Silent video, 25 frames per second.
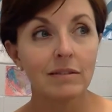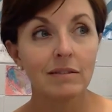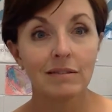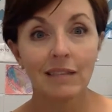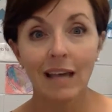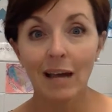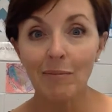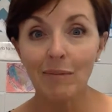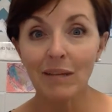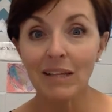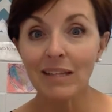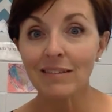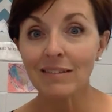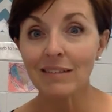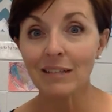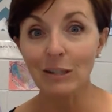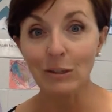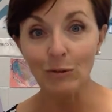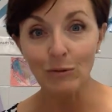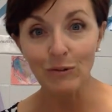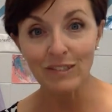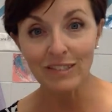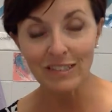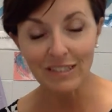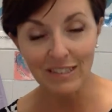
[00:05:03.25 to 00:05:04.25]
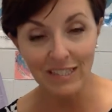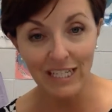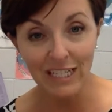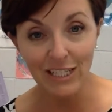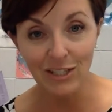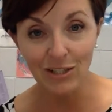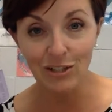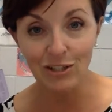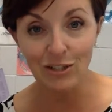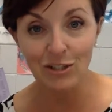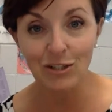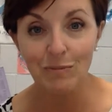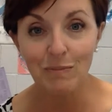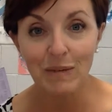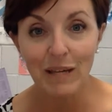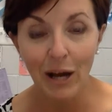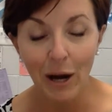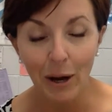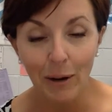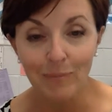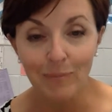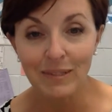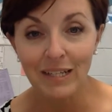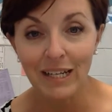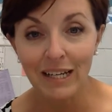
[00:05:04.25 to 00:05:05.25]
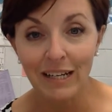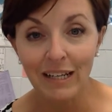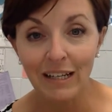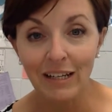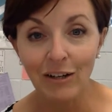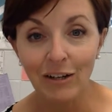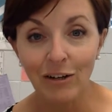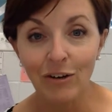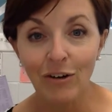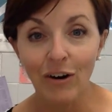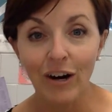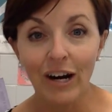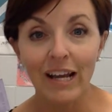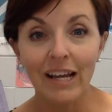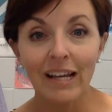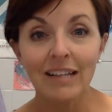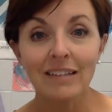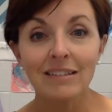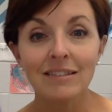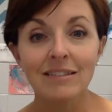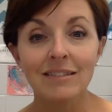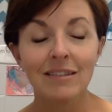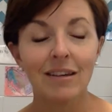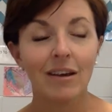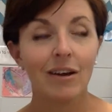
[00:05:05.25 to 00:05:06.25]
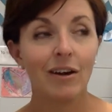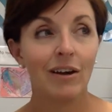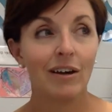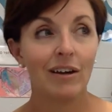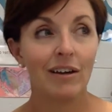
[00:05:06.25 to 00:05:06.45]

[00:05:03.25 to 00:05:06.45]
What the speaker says: That means that you as a teacher should be updating your grades